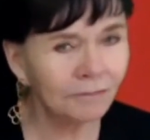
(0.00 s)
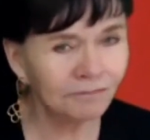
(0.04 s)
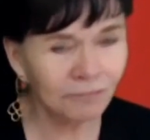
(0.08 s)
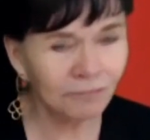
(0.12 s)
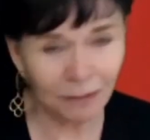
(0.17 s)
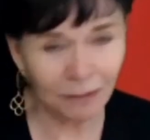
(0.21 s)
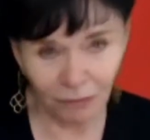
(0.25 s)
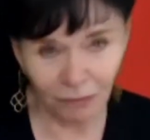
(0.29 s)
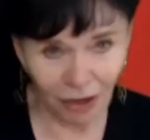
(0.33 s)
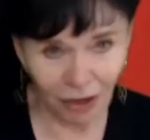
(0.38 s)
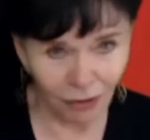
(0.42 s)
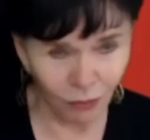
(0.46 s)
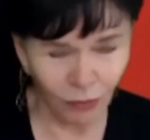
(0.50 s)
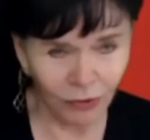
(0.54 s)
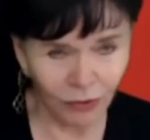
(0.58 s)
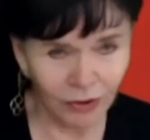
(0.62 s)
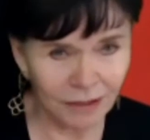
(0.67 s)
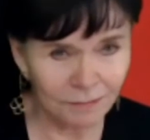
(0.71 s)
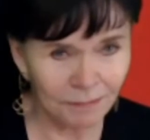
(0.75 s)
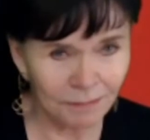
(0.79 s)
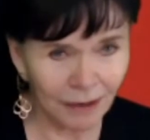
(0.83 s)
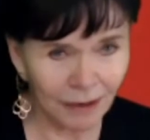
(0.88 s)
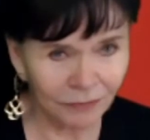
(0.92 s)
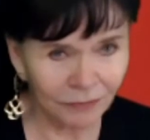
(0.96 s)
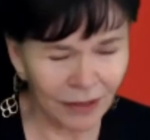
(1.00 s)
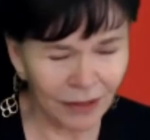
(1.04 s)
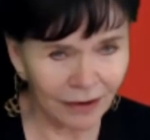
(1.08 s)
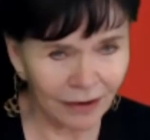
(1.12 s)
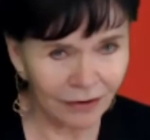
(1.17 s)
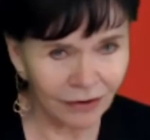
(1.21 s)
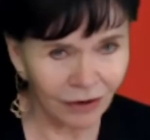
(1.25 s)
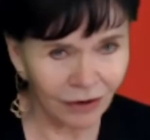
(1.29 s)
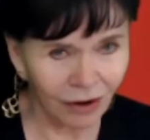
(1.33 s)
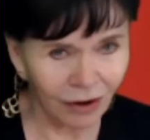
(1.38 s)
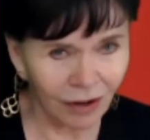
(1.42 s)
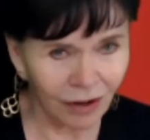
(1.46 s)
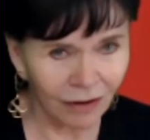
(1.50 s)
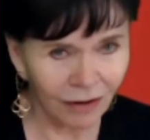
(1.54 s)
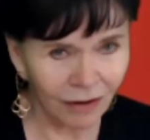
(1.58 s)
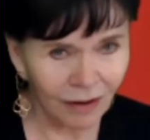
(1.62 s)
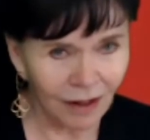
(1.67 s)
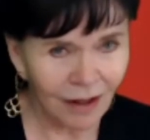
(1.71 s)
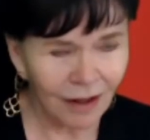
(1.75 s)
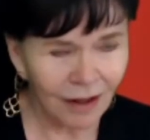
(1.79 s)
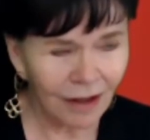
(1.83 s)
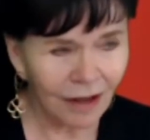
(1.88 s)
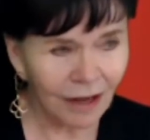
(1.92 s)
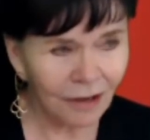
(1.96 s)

I'm not worried about that at all. No.